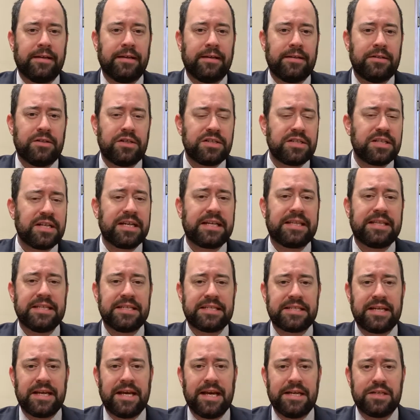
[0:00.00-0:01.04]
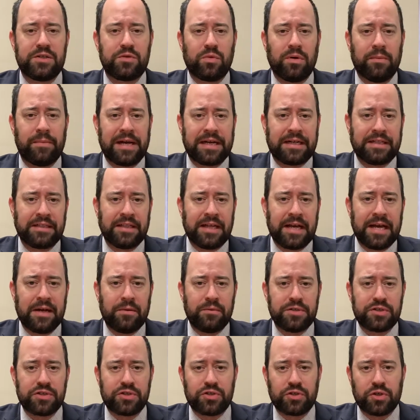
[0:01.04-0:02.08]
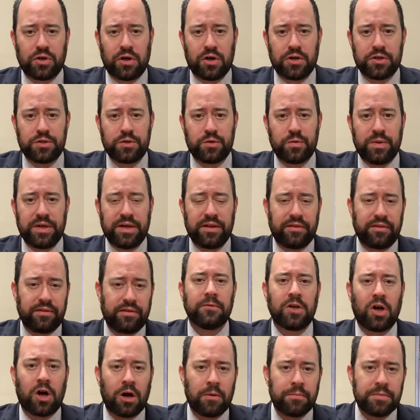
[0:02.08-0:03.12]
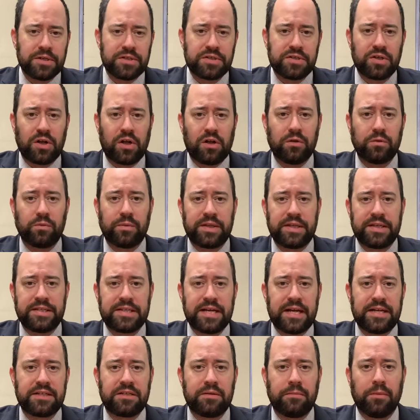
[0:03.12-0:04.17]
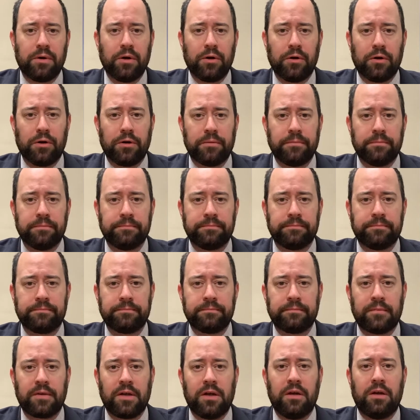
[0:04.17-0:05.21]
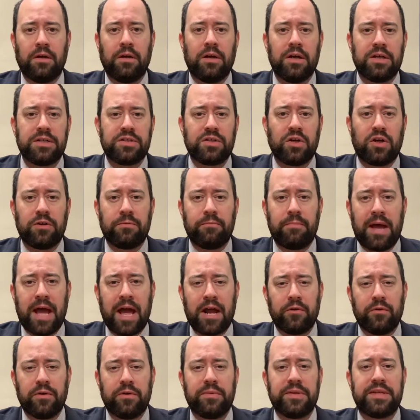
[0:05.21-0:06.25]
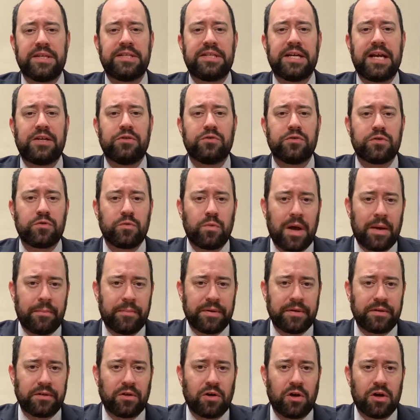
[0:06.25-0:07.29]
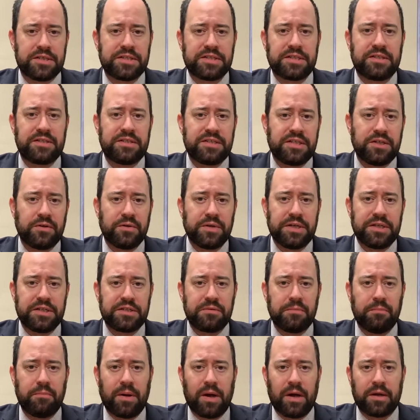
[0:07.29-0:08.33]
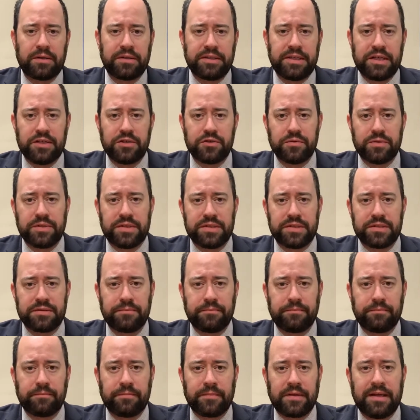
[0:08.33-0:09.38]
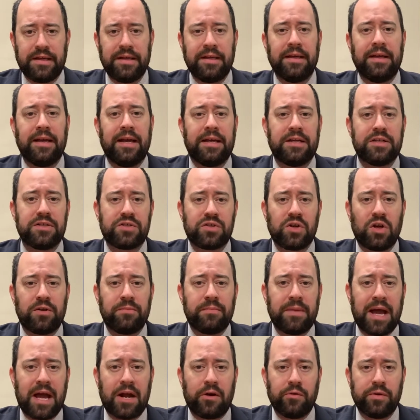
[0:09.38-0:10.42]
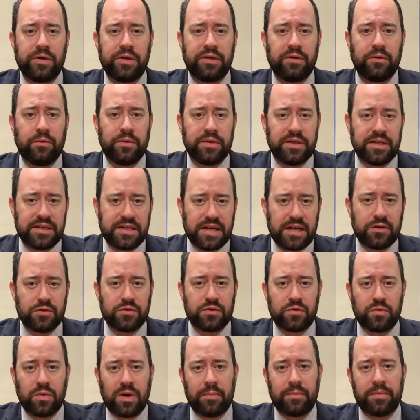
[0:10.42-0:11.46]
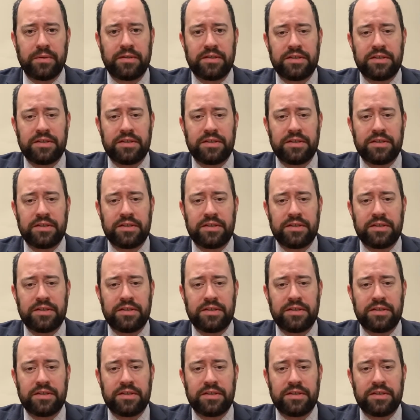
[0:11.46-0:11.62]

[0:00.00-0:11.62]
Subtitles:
Just like this case where my client was charged with armed assault with intent to murder, assault and battery with a dangerous weapon causing serious bodily injuries, and assault and battery with a dangerous weapon.